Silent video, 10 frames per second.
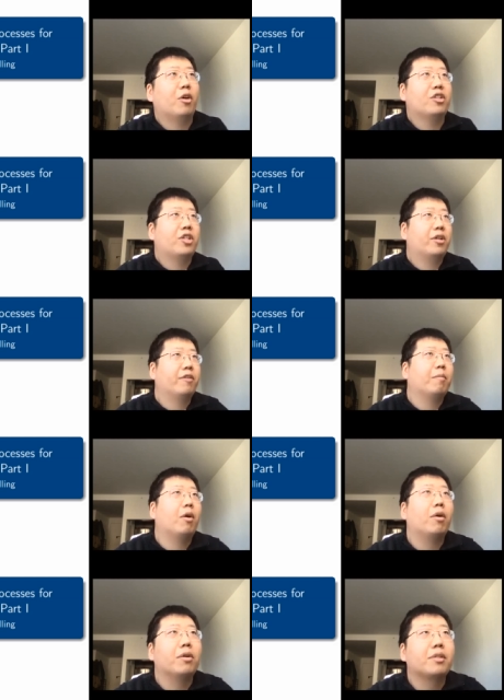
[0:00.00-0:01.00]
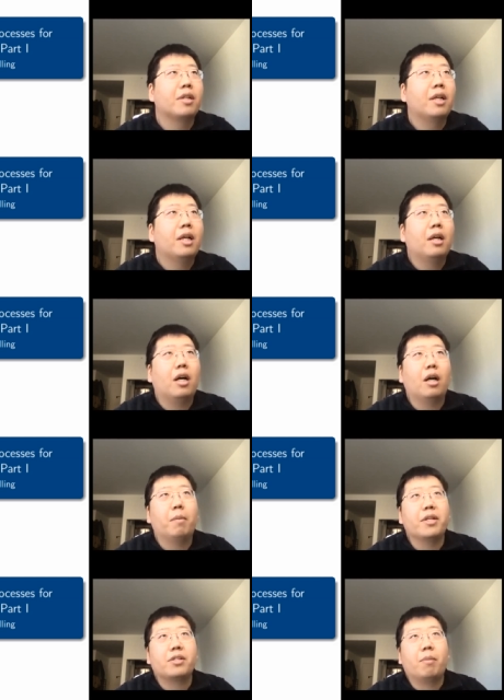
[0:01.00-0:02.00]
the generative models
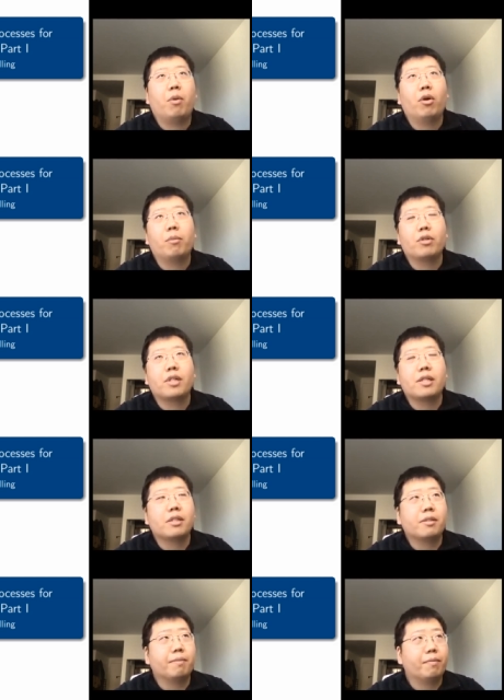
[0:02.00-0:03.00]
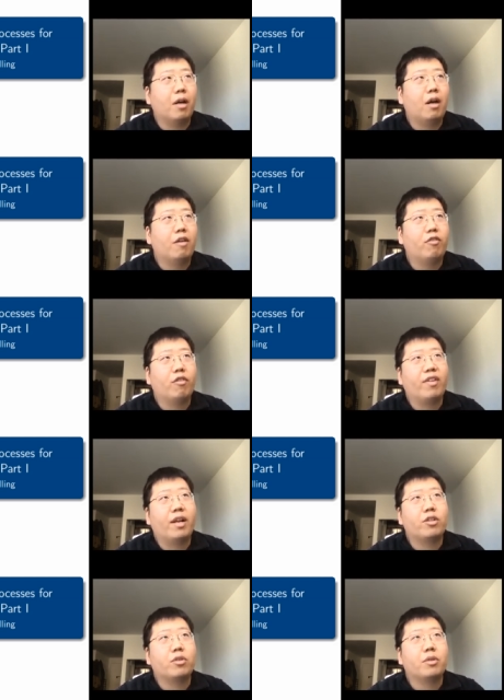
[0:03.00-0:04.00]
based on point processes for
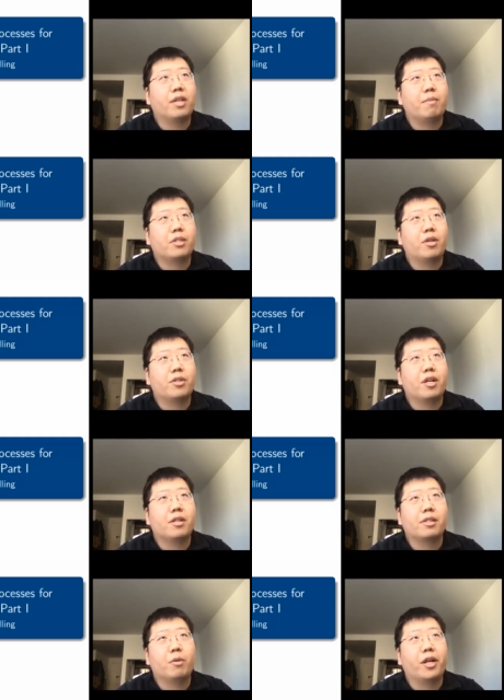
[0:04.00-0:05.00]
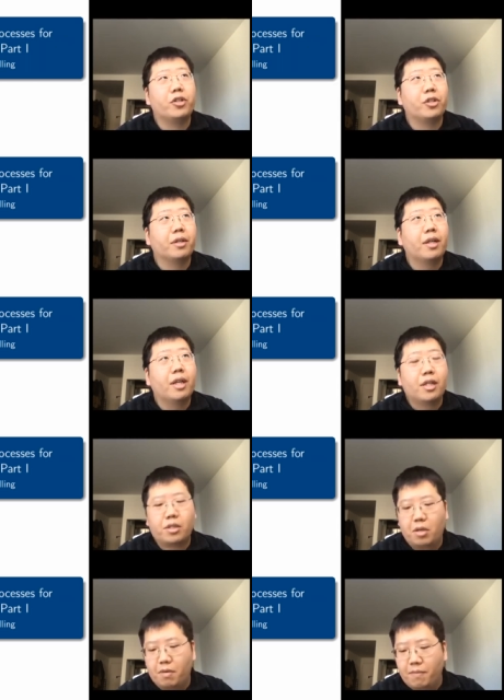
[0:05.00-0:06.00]
financial time series simulation.
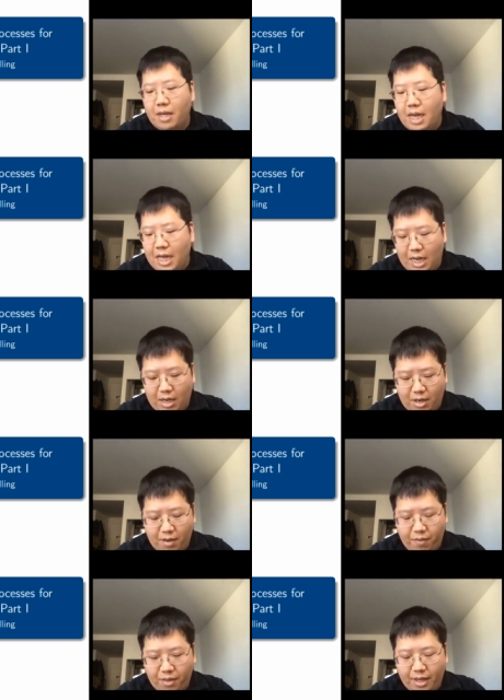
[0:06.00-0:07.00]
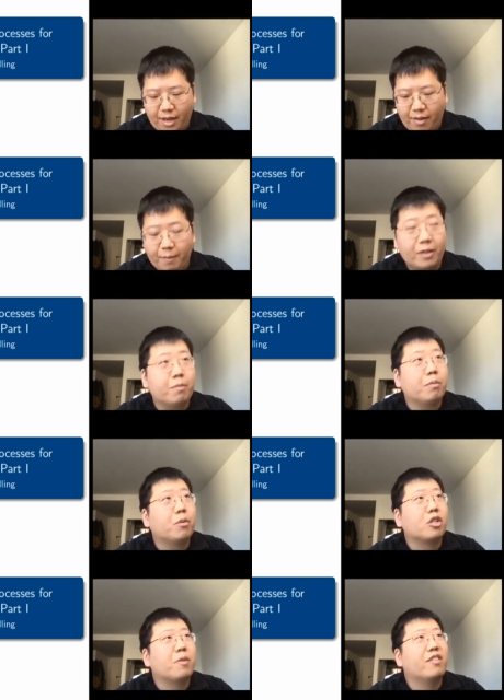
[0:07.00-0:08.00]
So
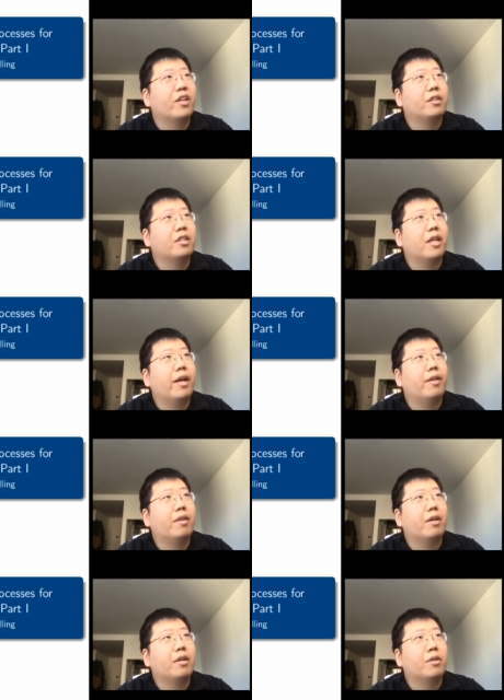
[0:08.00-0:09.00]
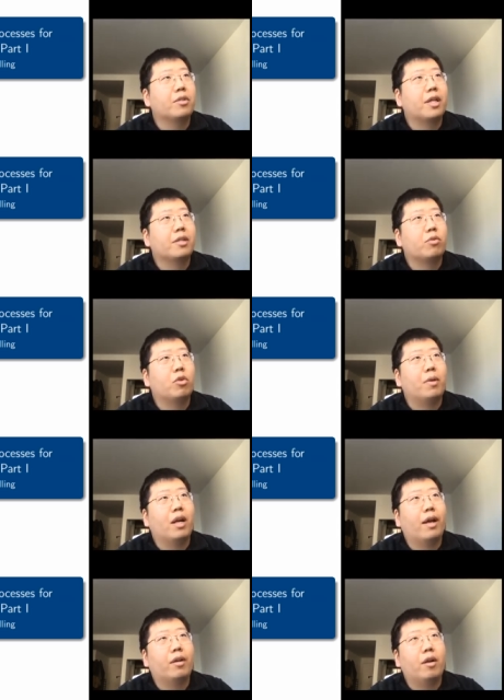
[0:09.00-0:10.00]
more specifically today, the use case will be
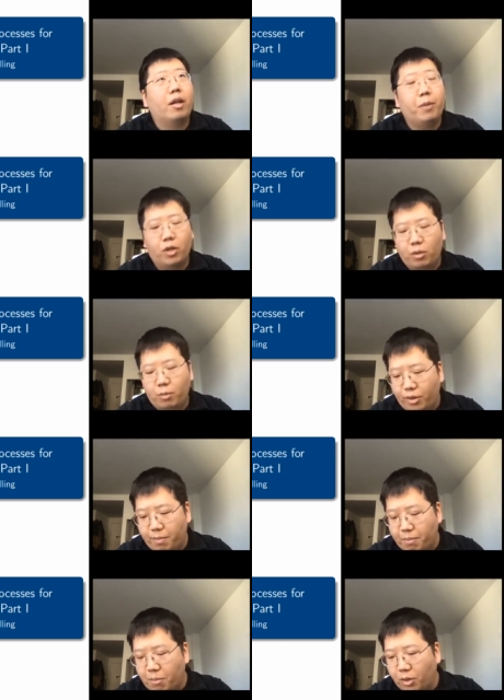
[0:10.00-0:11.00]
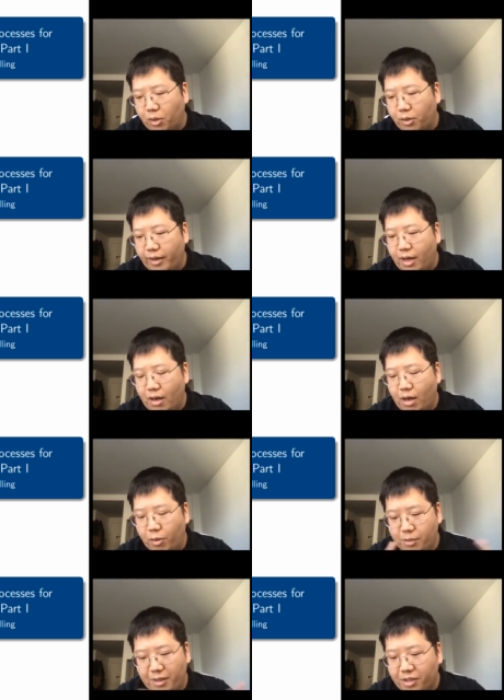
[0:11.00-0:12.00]
like the limit order book modeling.
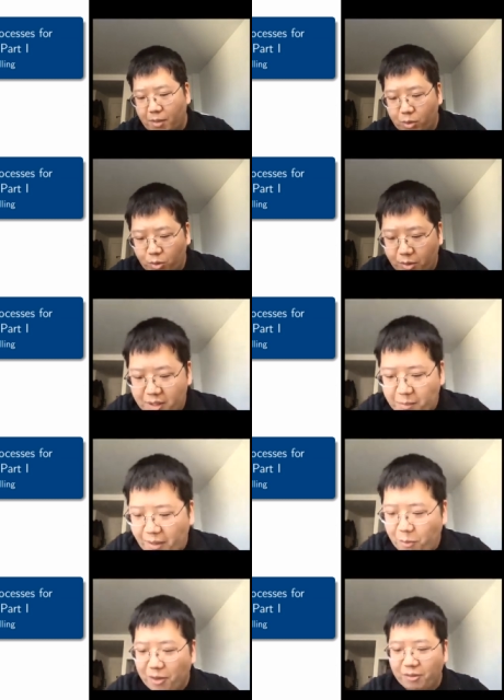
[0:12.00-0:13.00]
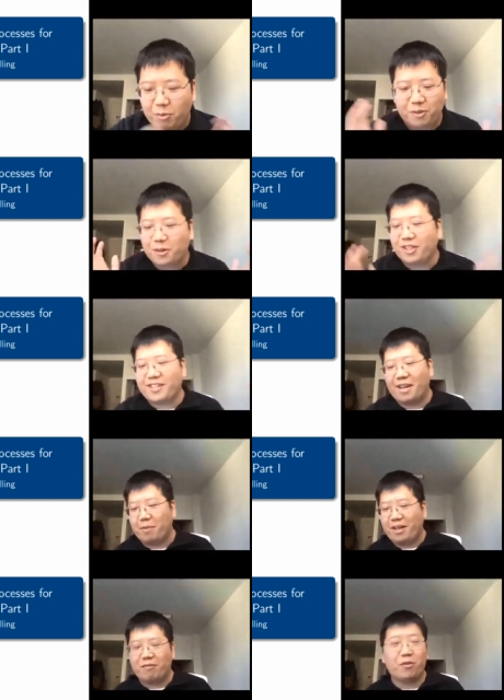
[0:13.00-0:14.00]
I will spend some to explain what does that
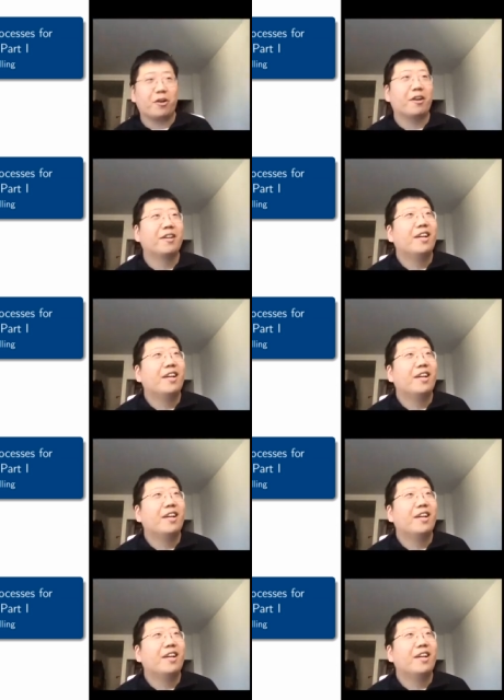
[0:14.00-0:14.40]
mean if you are